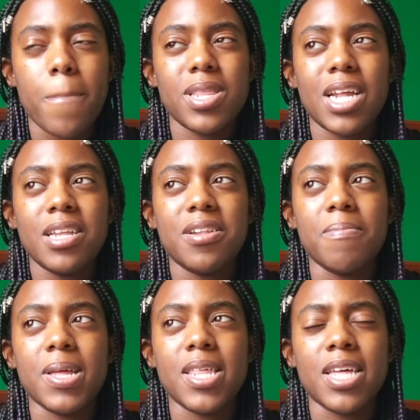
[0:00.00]
But that doesn't
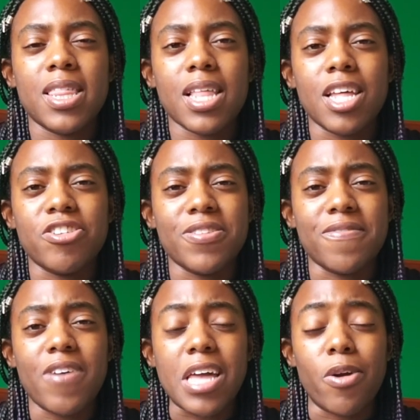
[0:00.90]
mean that I think that she's a
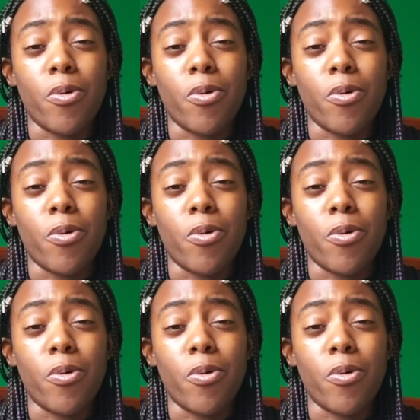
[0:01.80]
fucking